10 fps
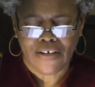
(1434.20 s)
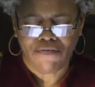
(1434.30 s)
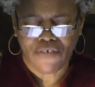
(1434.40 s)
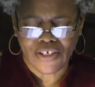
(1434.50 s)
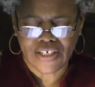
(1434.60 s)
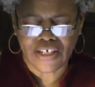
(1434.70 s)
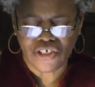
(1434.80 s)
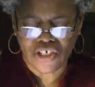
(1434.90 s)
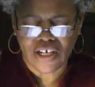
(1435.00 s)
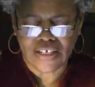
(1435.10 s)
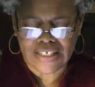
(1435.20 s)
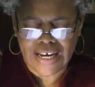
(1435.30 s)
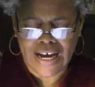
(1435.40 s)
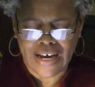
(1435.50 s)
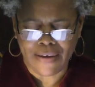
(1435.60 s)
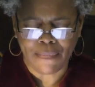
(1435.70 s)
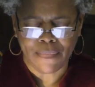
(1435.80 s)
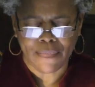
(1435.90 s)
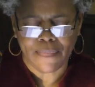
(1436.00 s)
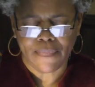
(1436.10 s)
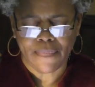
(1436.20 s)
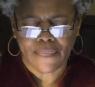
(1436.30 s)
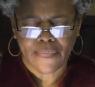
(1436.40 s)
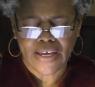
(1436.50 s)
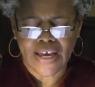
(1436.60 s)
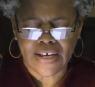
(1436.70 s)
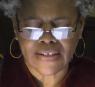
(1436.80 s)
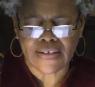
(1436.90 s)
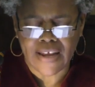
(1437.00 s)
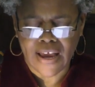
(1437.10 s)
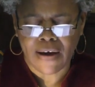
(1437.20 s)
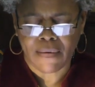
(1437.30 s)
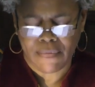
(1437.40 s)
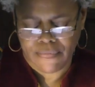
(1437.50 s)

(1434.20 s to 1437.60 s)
for such a time as now.